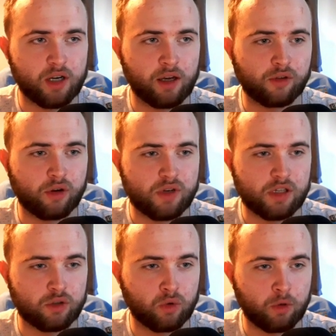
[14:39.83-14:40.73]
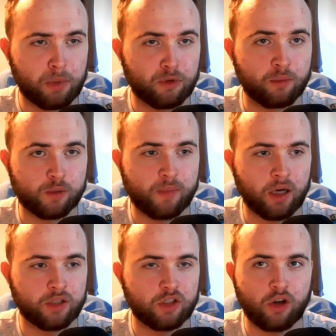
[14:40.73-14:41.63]
I don't really need to talk too much
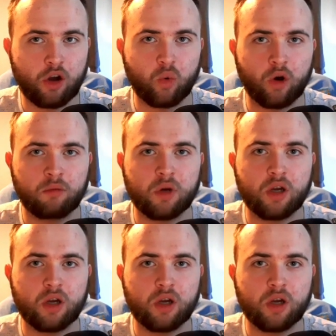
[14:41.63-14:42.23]
about it. So, you know what?